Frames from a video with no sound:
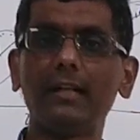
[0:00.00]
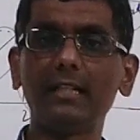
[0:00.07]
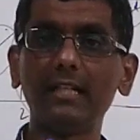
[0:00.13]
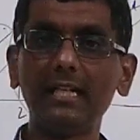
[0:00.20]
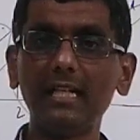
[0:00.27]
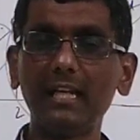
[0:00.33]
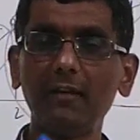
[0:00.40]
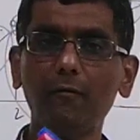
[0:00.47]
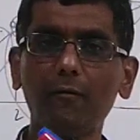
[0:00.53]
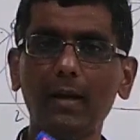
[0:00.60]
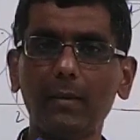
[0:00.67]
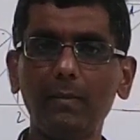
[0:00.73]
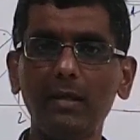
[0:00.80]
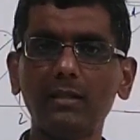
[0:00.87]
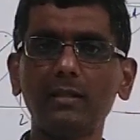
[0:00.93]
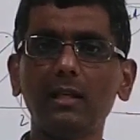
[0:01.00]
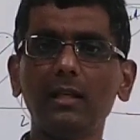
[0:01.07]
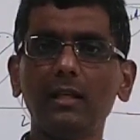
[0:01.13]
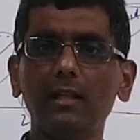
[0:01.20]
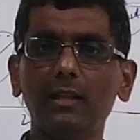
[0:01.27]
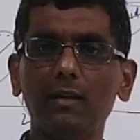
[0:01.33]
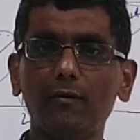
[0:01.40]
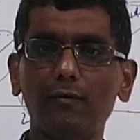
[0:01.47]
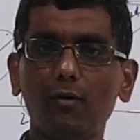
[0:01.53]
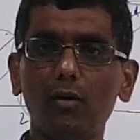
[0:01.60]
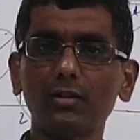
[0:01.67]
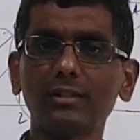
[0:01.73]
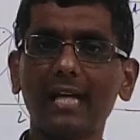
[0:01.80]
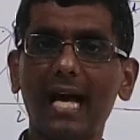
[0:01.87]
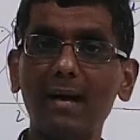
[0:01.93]
Turning effect means the
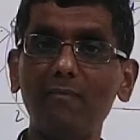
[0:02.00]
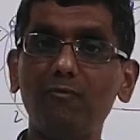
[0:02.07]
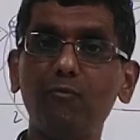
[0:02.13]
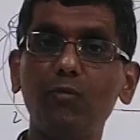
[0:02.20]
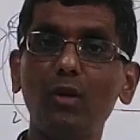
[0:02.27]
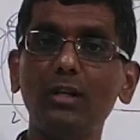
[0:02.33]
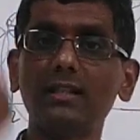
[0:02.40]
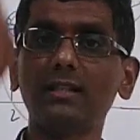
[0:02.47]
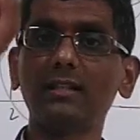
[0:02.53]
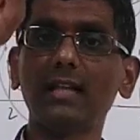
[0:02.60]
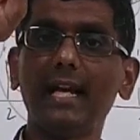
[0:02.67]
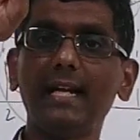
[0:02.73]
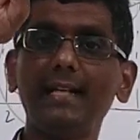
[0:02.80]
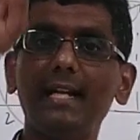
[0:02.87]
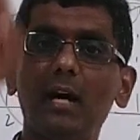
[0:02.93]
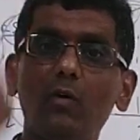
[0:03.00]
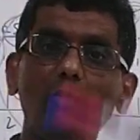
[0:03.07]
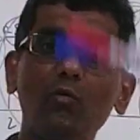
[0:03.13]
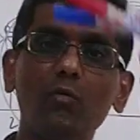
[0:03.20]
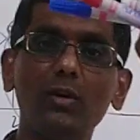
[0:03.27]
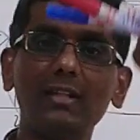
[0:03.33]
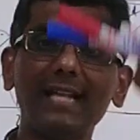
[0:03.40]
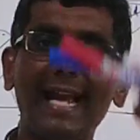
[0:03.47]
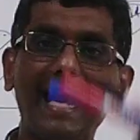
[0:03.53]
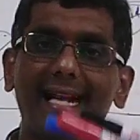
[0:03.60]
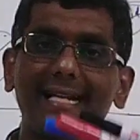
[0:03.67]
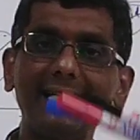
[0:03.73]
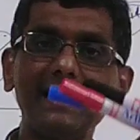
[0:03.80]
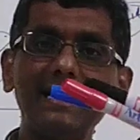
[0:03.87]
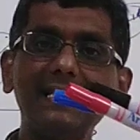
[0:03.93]
force upwards and downwards
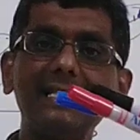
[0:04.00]
act